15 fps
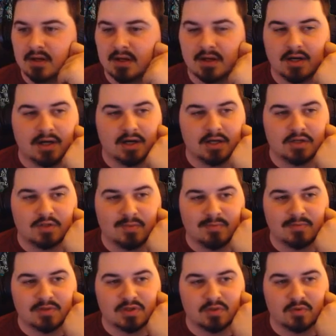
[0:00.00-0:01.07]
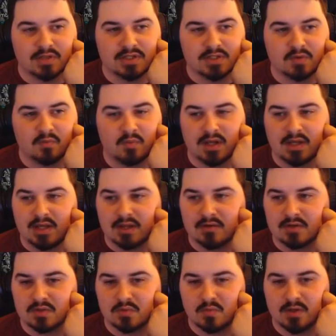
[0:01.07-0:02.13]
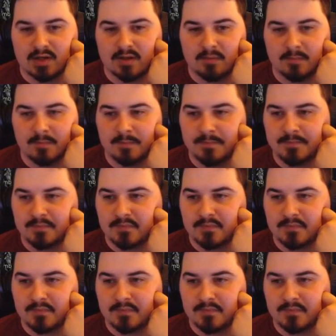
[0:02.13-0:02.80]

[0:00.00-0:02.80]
I should probably store this away here as well.